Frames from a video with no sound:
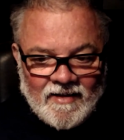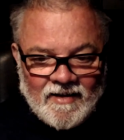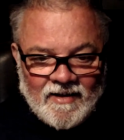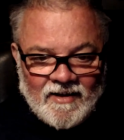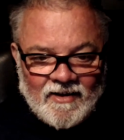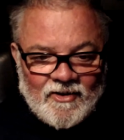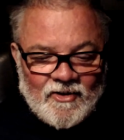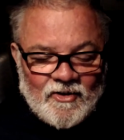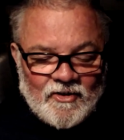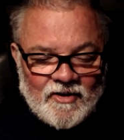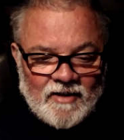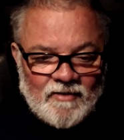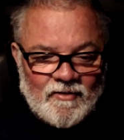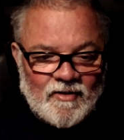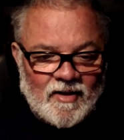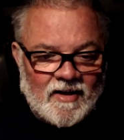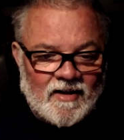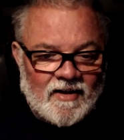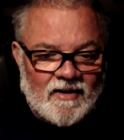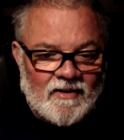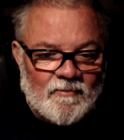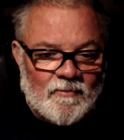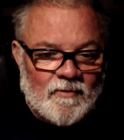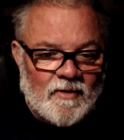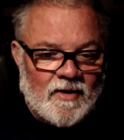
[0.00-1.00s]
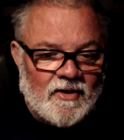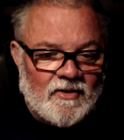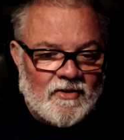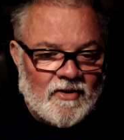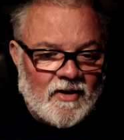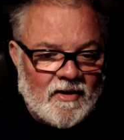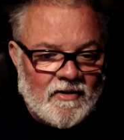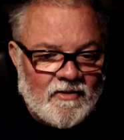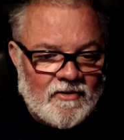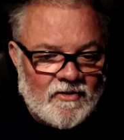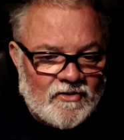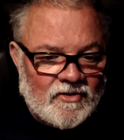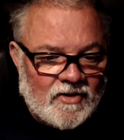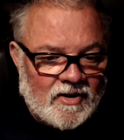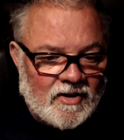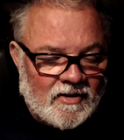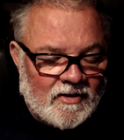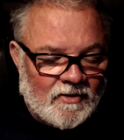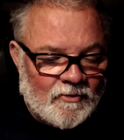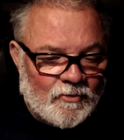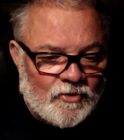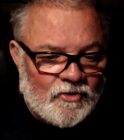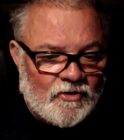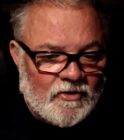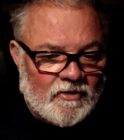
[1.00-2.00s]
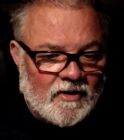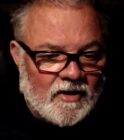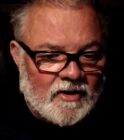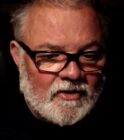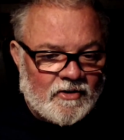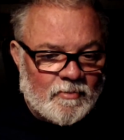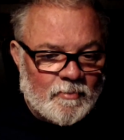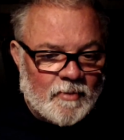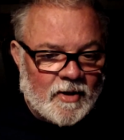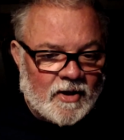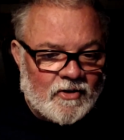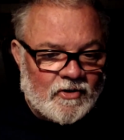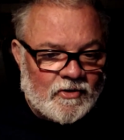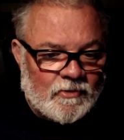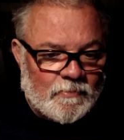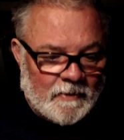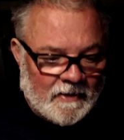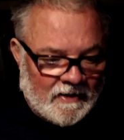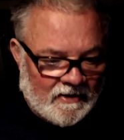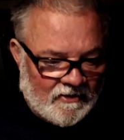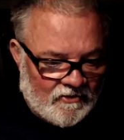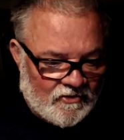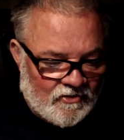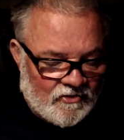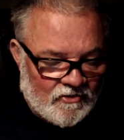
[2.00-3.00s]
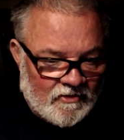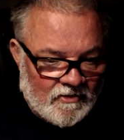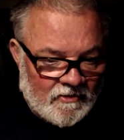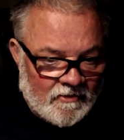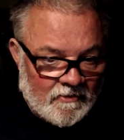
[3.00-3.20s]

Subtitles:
Good evening. And would you like to make a speech?